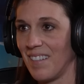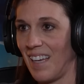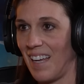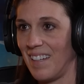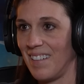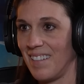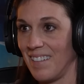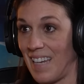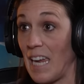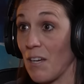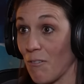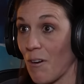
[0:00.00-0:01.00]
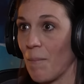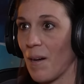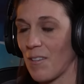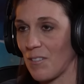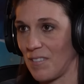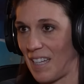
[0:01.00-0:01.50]
and take from
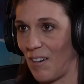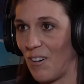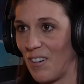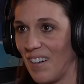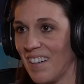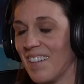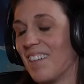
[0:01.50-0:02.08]
others that are.